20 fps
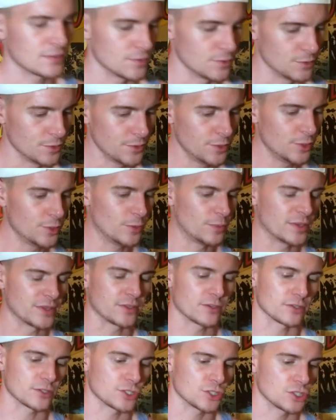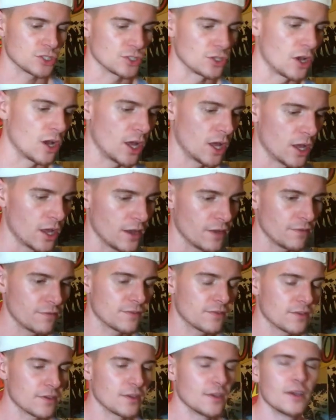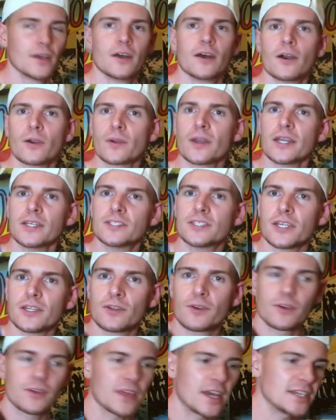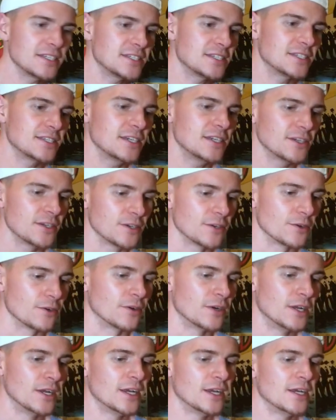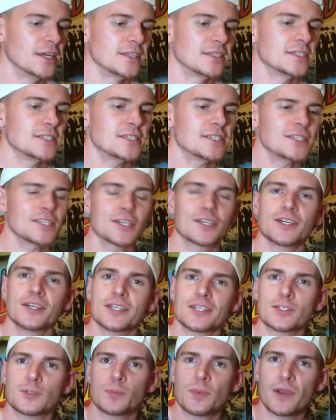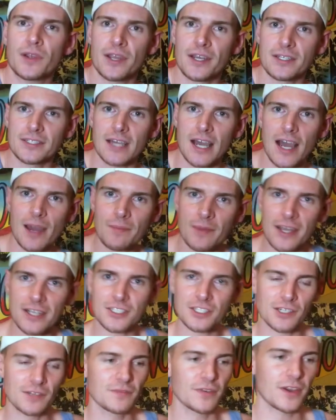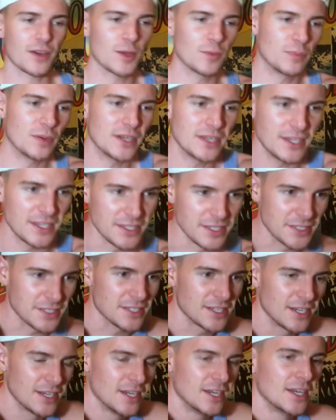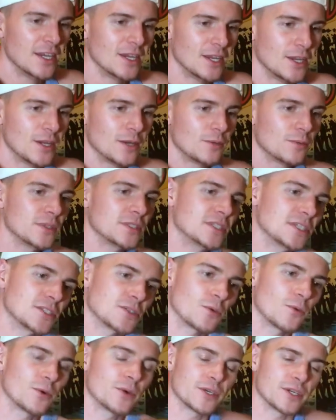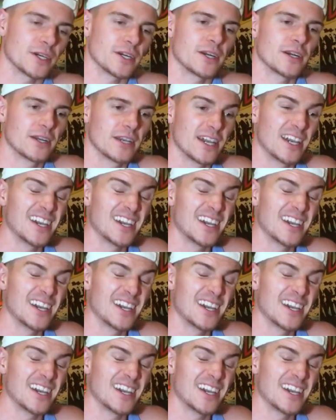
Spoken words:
Ooh, but they're soft. Okay, Jen North, I see you. This is a good experience. I'm actually very pleased with this order.